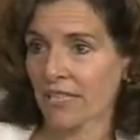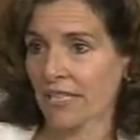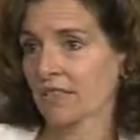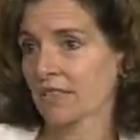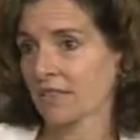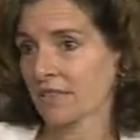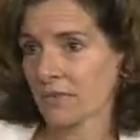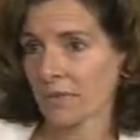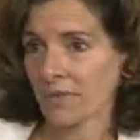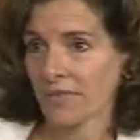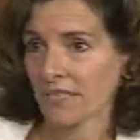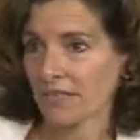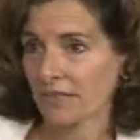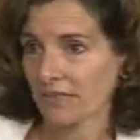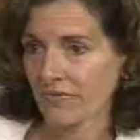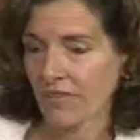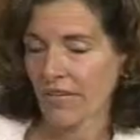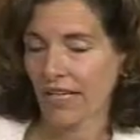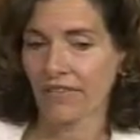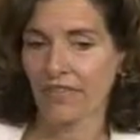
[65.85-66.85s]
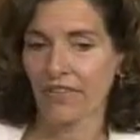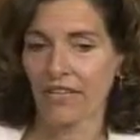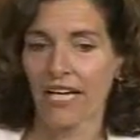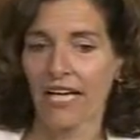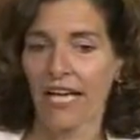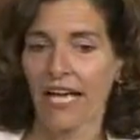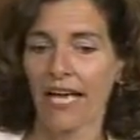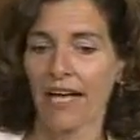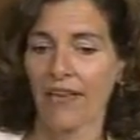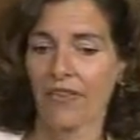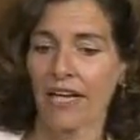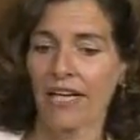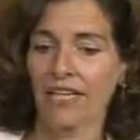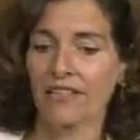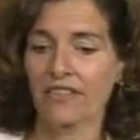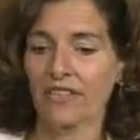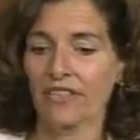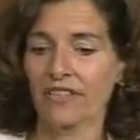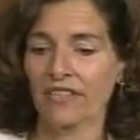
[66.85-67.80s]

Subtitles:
10 to 25, and that's